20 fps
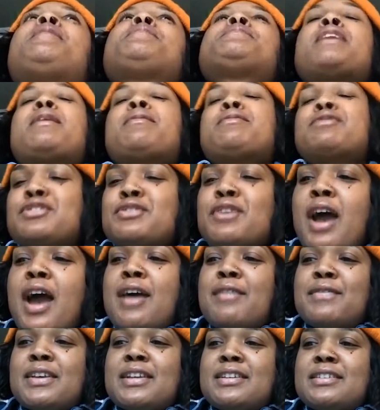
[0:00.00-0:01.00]
So I was
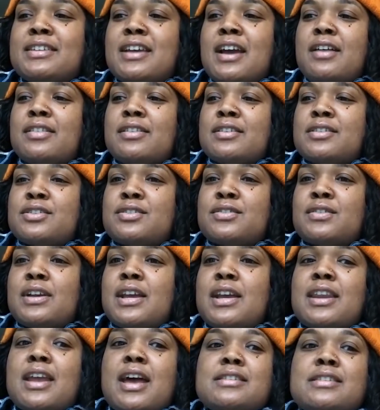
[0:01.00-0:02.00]
driving down the street
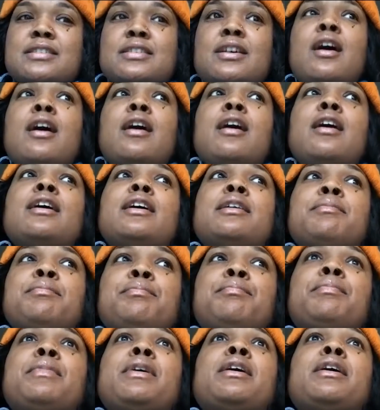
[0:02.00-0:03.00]
and I saw
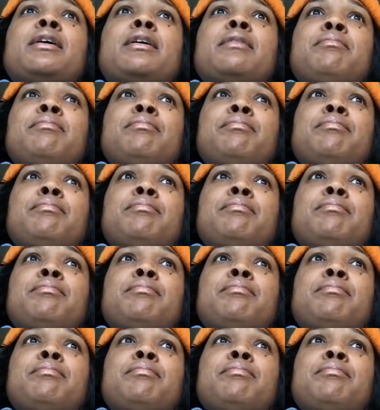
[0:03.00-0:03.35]
a,